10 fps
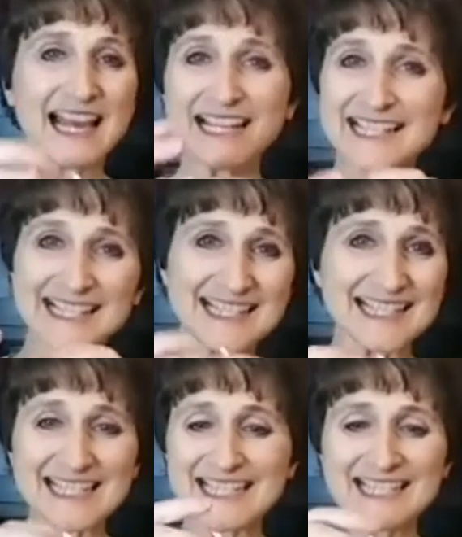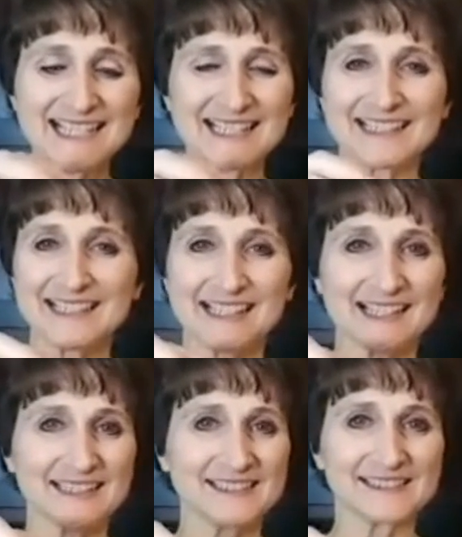kind of sticky and
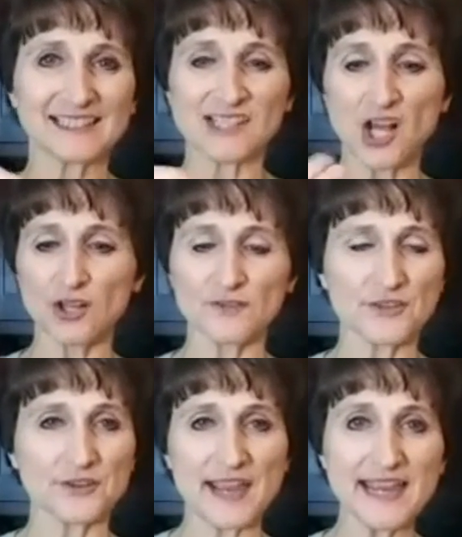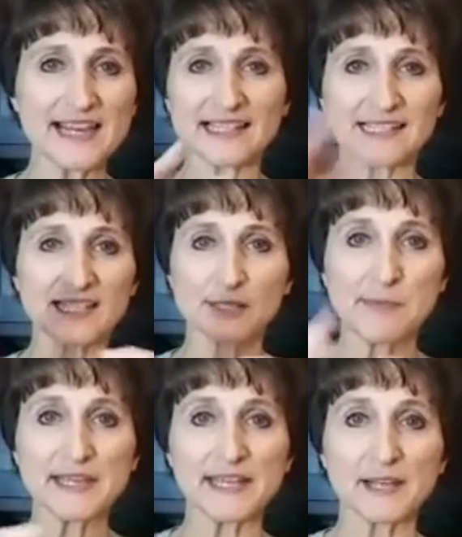it's all over your hands and it's
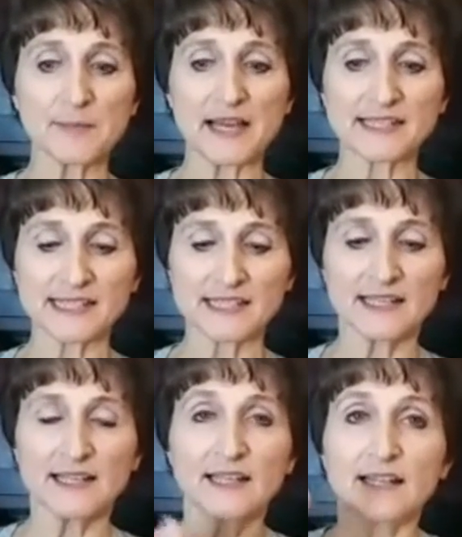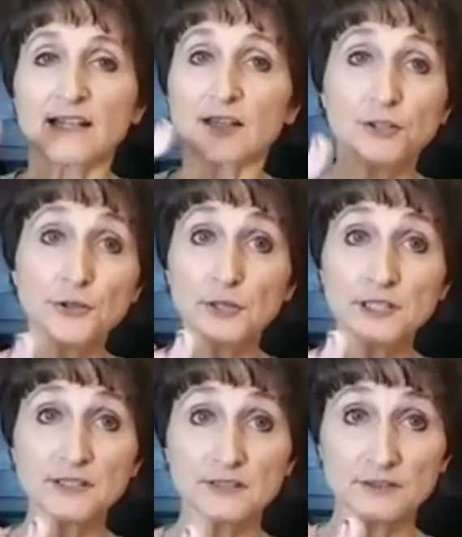making a mess. You
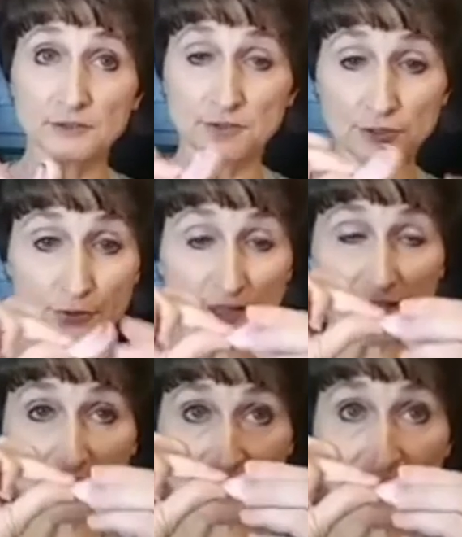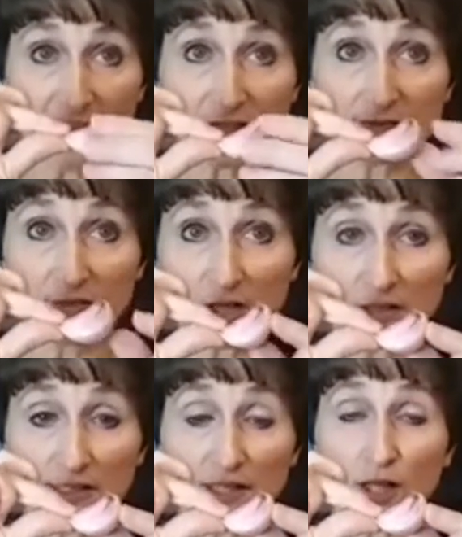can use this kind of
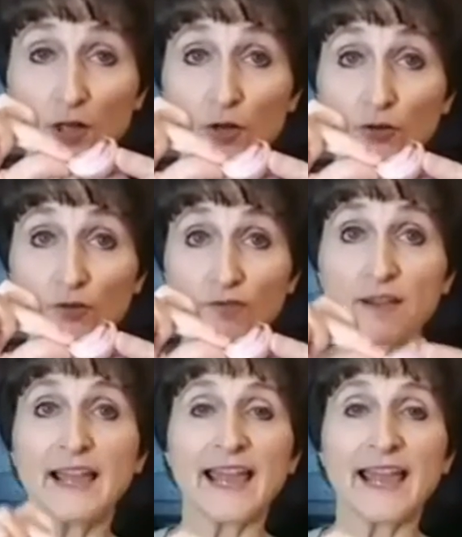garlic clove,